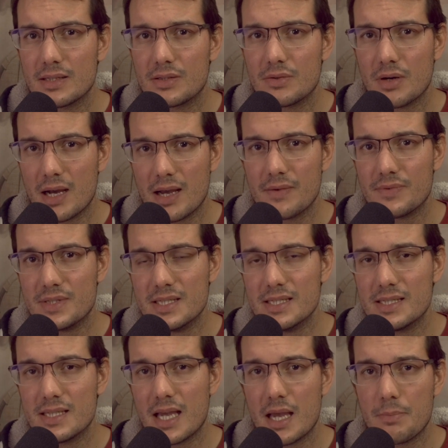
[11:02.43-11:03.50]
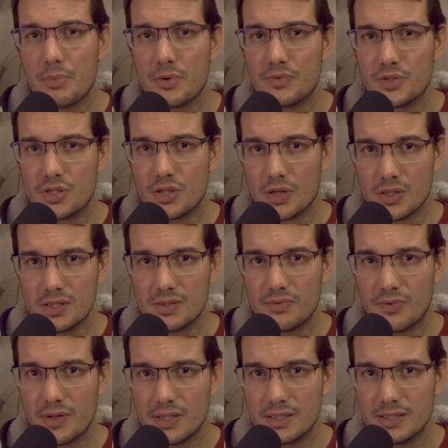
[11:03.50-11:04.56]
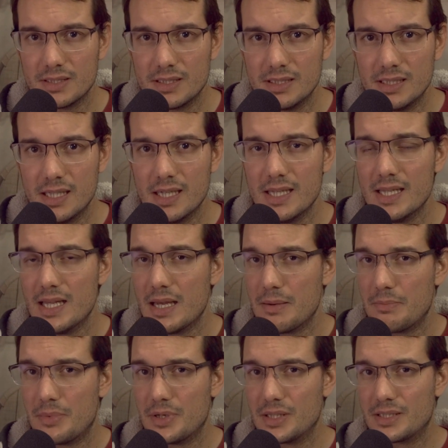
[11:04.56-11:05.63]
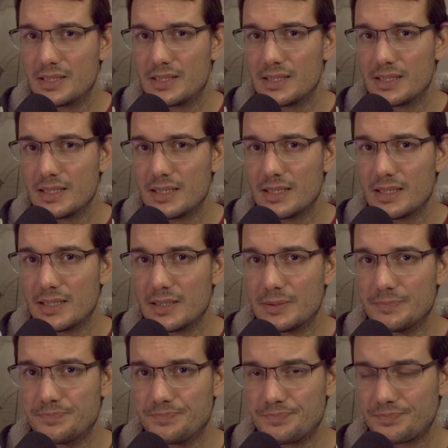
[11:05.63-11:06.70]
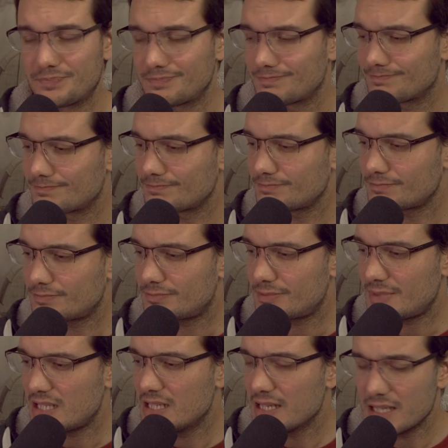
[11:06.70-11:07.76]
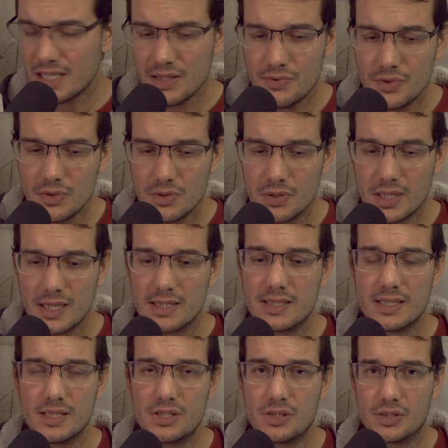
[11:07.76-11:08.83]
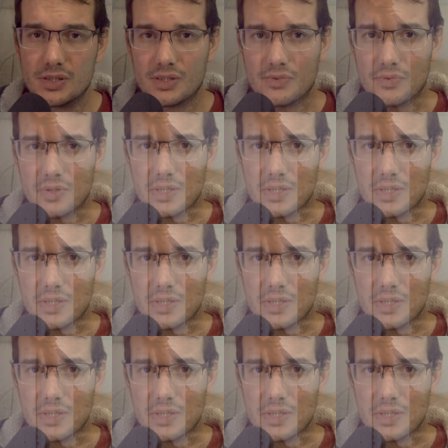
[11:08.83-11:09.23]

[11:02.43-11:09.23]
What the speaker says: to have this type of shots finally. But like if you look at these shots, for